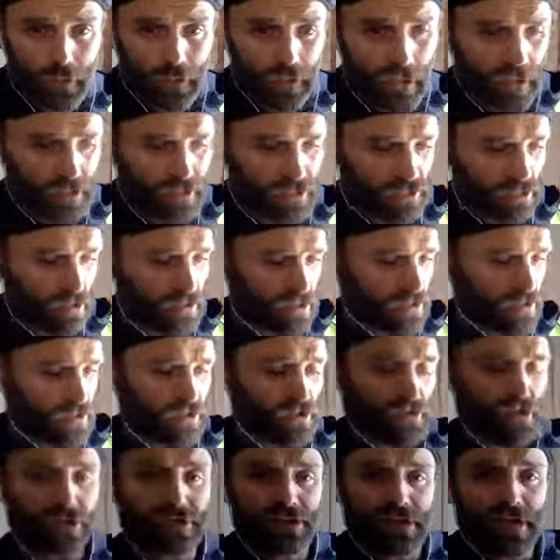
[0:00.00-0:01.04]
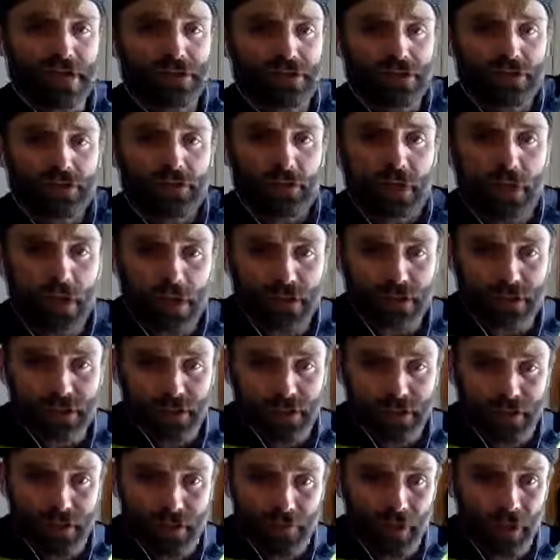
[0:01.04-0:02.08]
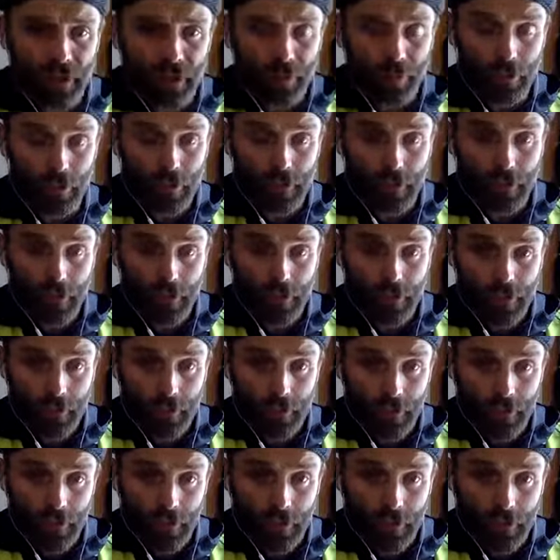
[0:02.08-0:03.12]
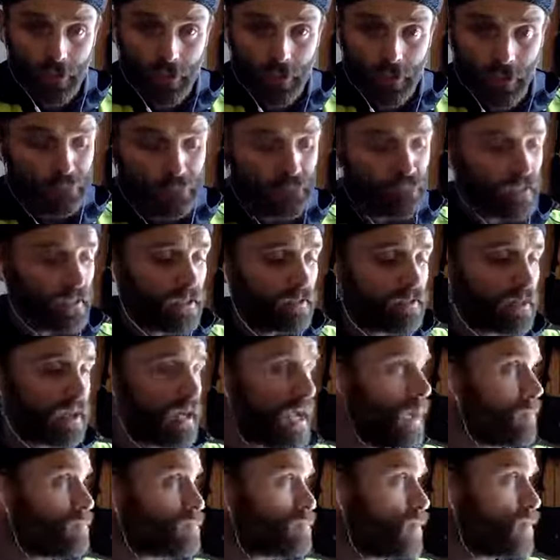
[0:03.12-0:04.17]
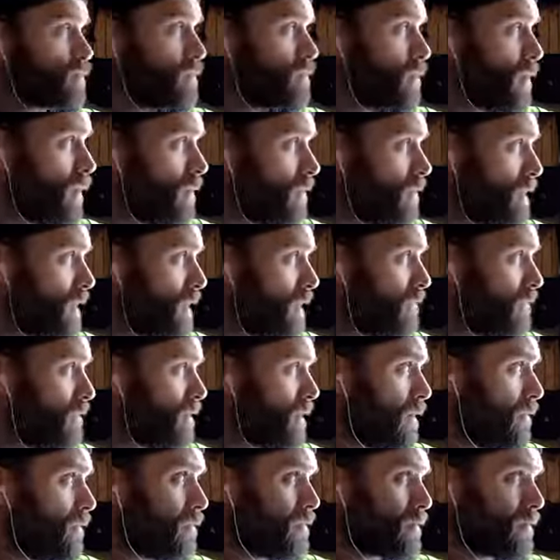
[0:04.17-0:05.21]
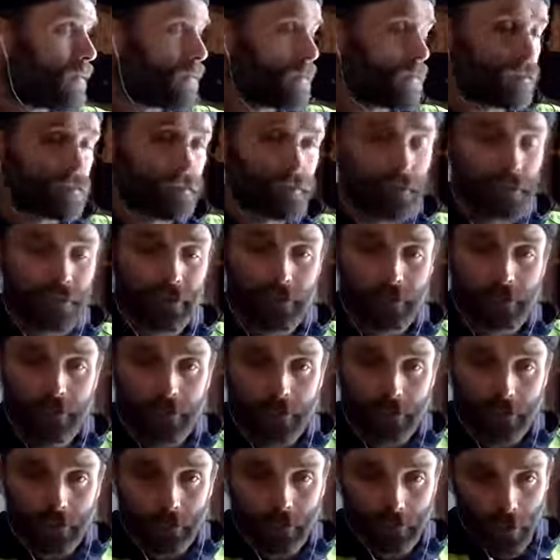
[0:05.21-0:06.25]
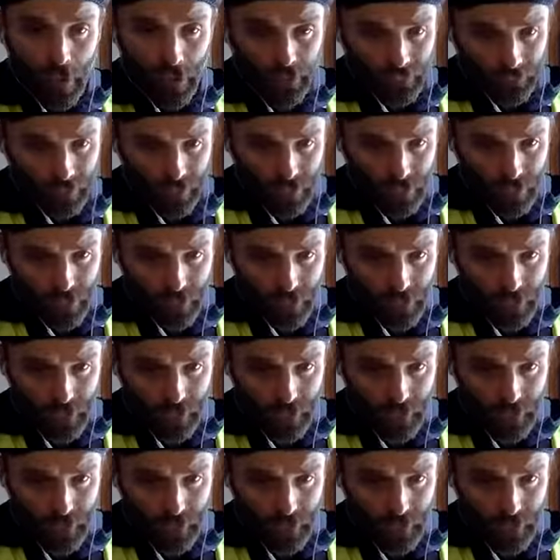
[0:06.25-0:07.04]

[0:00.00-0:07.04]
asserting to contextualize the Bible and fill in the gaps where the Bible left out. Come on, folks.